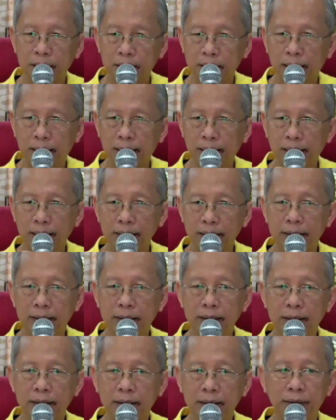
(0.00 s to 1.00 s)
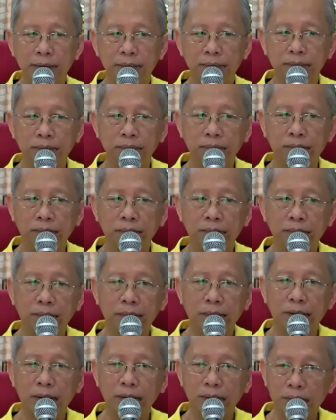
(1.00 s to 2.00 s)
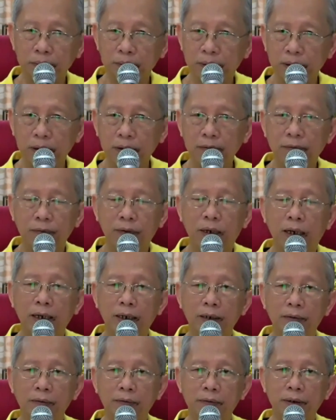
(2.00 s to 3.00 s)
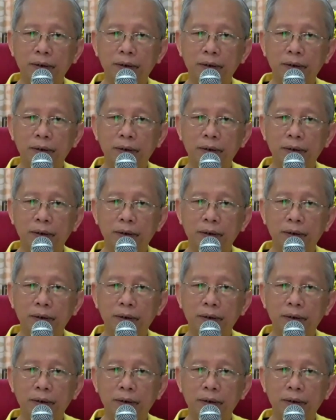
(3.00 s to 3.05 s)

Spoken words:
direct seeing, to live life,